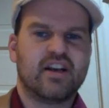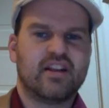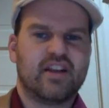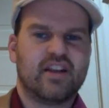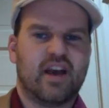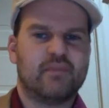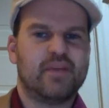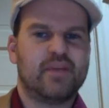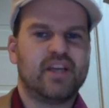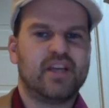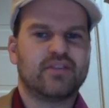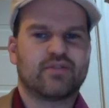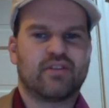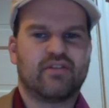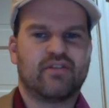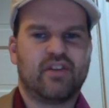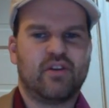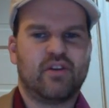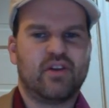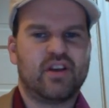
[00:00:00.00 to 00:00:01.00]
That means
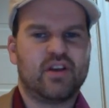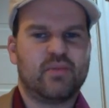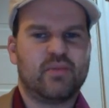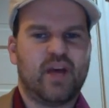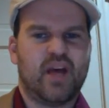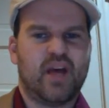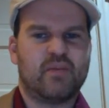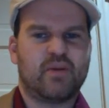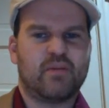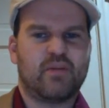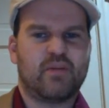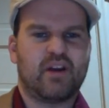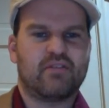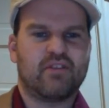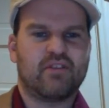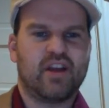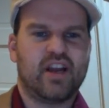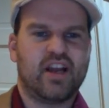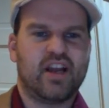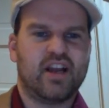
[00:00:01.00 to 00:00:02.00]
reviewing your paper by
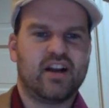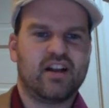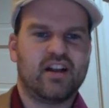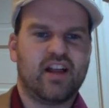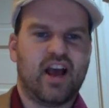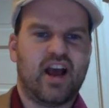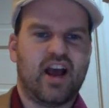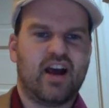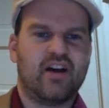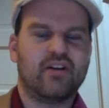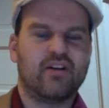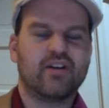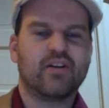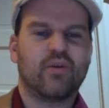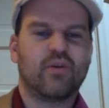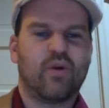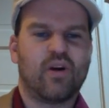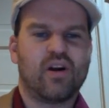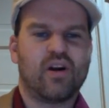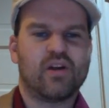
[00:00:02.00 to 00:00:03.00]
reading it aloud,
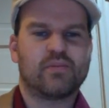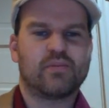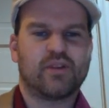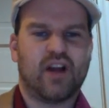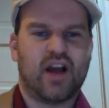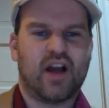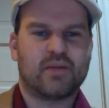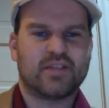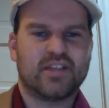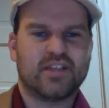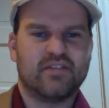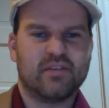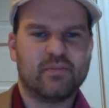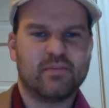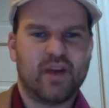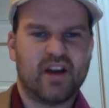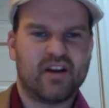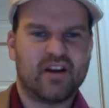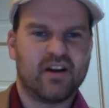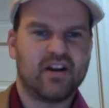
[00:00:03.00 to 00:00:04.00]
or perhaps even
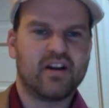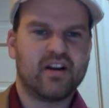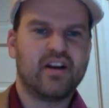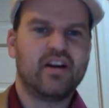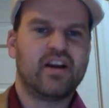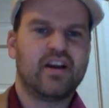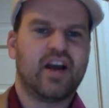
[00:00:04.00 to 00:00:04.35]
better,